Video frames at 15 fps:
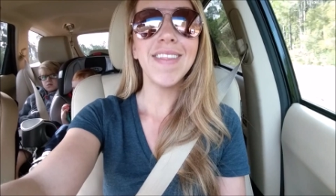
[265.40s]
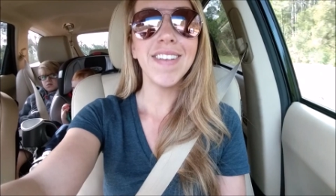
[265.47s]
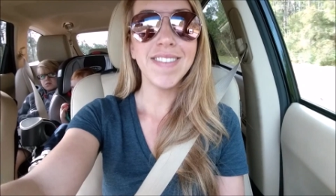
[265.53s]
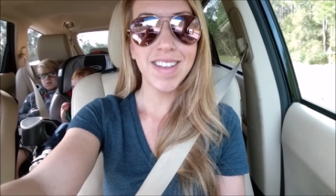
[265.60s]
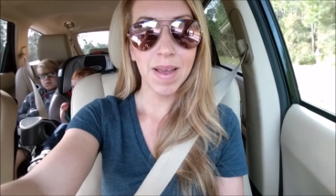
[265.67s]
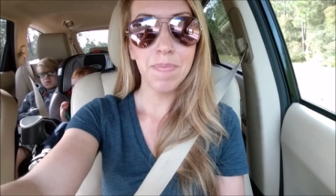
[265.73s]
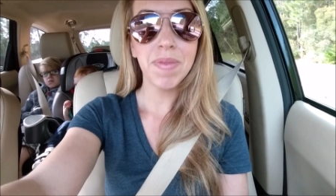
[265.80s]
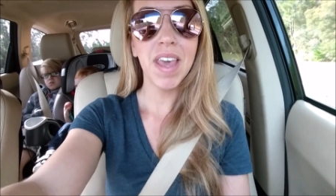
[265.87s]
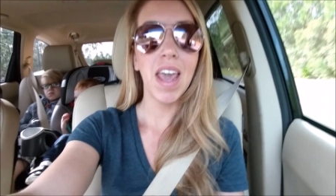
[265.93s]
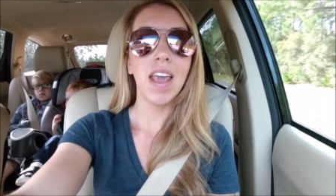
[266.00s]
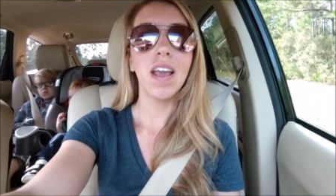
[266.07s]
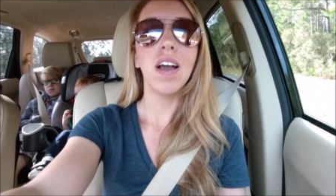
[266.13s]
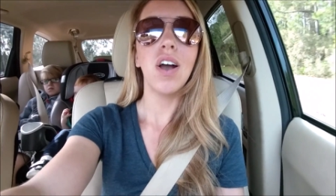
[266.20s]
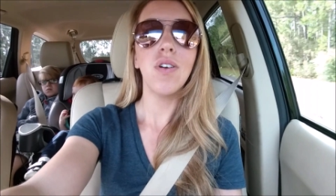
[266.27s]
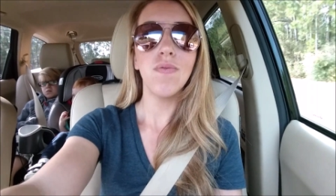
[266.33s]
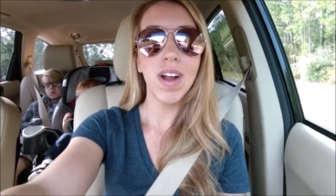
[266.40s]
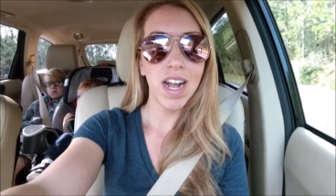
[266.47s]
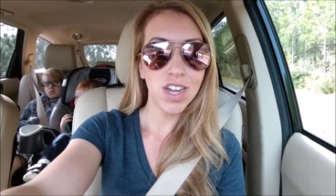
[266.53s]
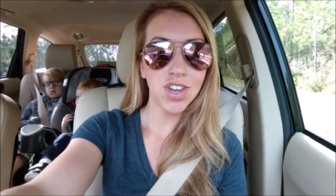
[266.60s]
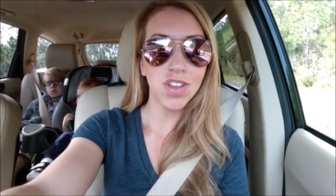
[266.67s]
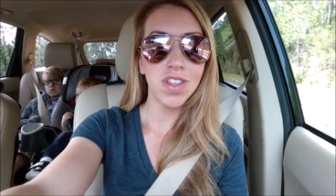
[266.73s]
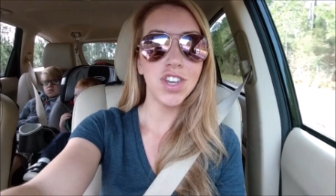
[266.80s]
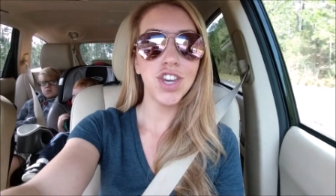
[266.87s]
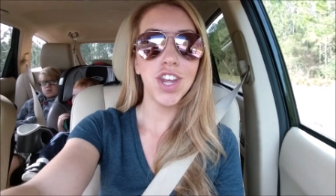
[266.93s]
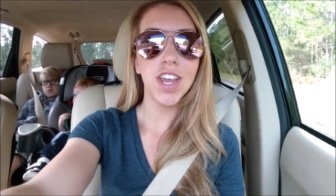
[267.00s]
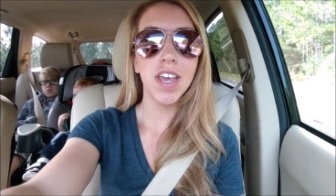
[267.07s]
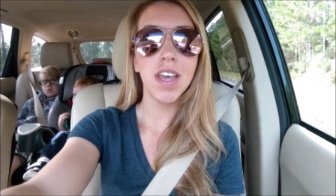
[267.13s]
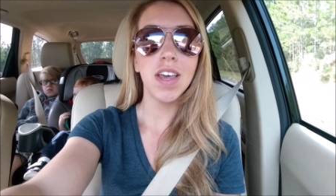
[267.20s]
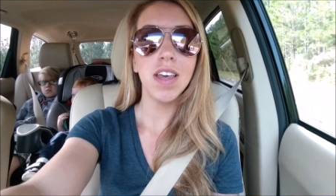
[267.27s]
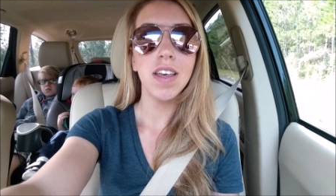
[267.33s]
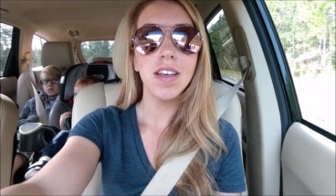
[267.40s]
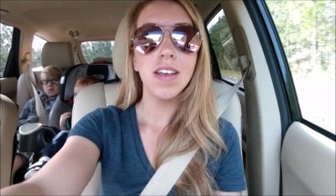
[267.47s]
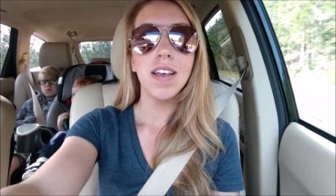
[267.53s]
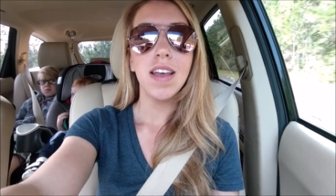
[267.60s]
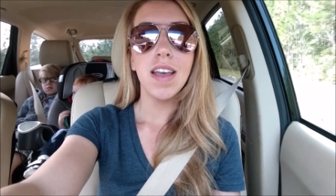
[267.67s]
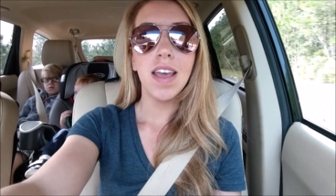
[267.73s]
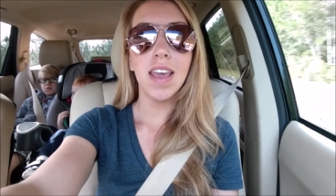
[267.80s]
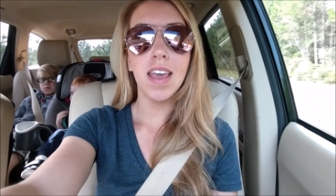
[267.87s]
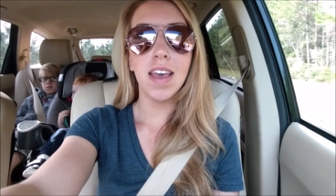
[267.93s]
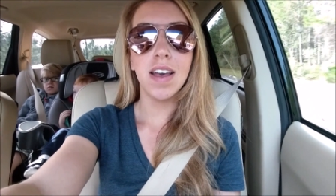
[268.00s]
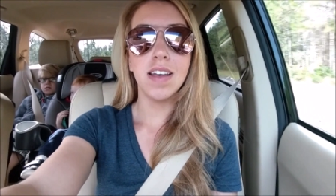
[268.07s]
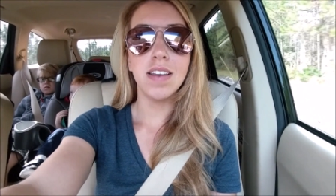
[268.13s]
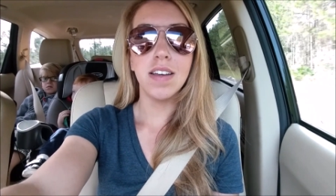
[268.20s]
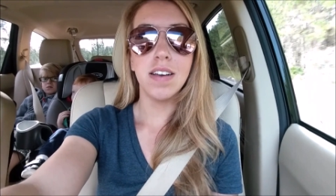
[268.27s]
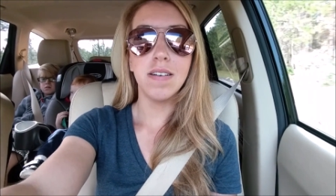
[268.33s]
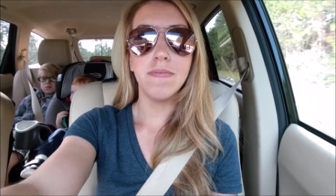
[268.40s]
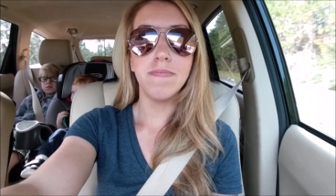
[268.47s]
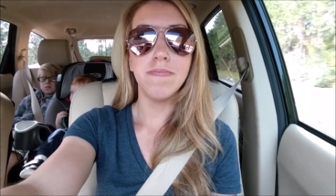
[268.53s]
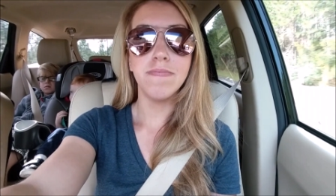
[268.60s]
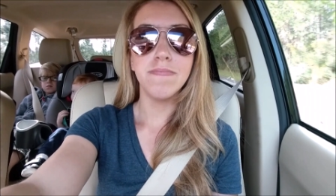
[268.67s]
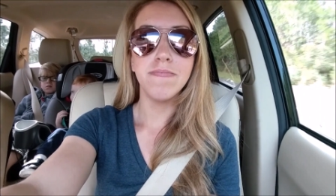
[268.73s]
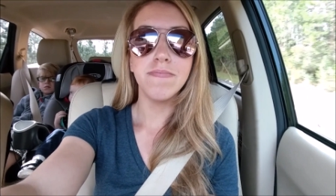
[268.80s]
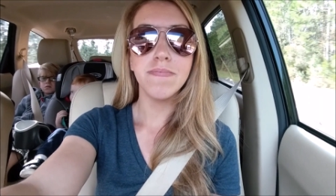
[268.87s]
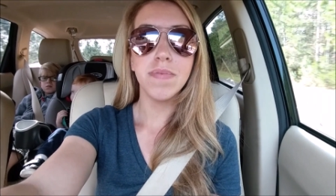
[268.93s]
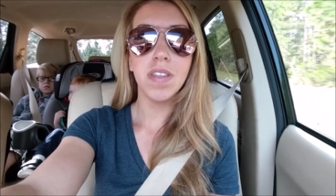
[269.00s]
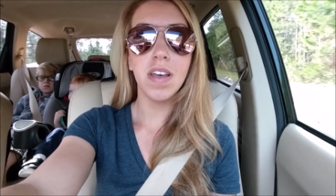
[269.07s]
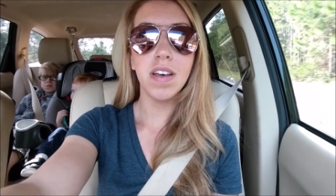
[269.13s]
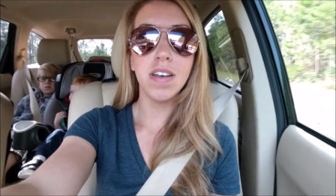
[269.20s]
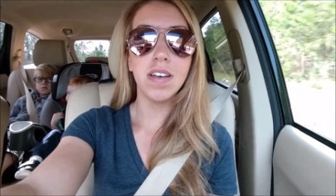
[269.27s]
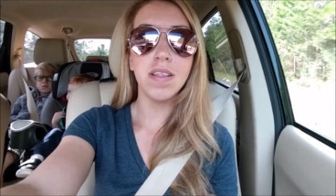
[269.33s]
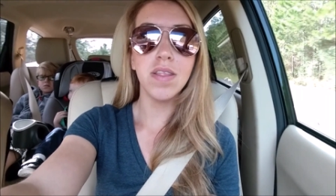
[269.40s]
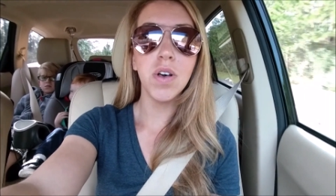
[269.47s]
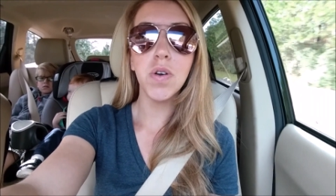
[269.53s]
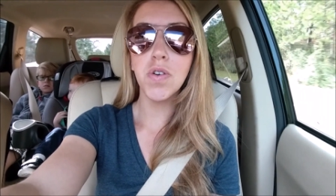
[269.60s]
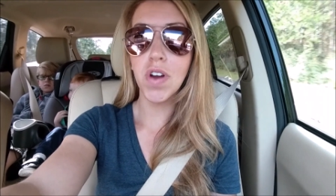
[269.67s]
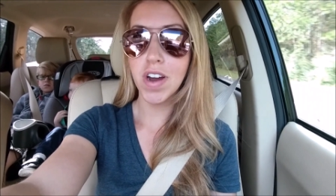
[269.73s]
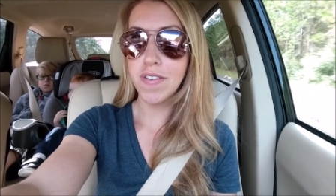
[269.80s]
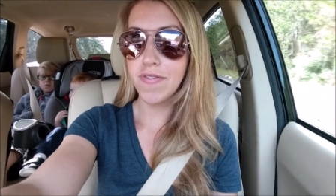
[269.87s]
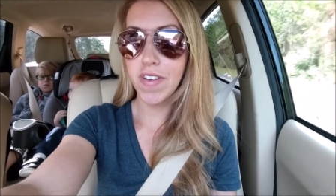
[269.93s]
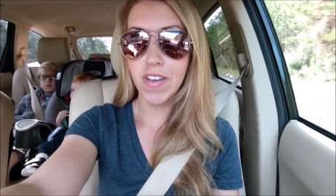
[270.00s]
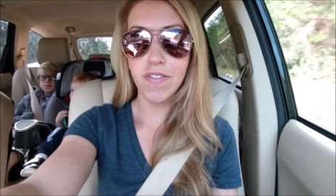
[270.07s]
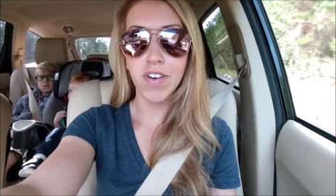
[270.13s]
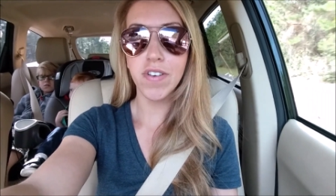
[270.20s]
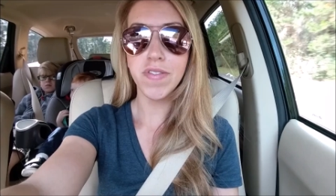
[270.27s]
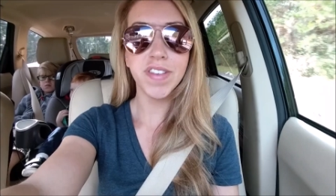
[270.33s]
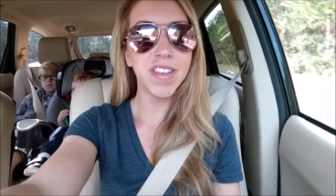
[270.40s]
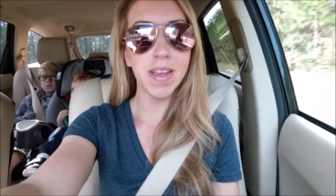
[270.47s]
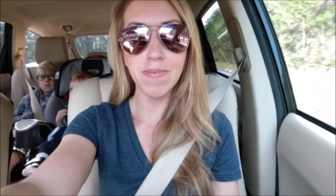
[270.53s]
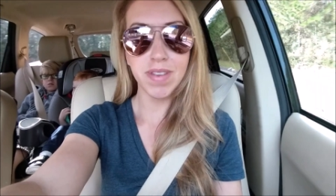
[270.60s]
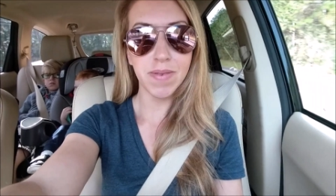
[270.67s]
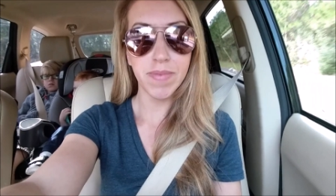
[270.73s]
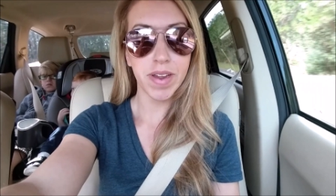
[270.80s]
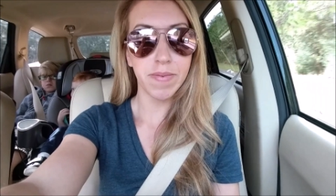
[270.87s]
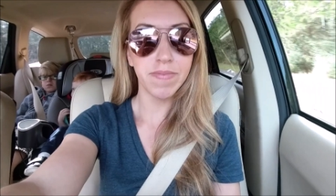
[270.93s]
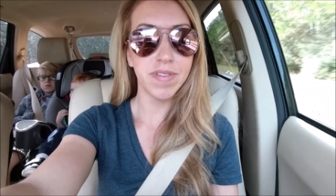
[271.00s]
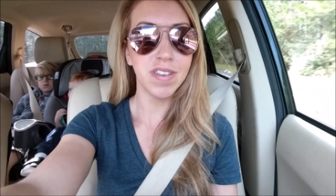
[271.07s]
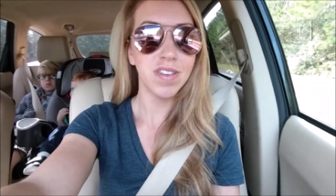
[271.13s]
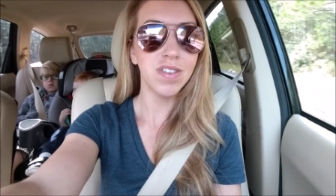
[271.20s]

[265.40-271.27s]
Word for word: the same thing, a rash on the cheek and um, a low-grade fever, the same symptoms.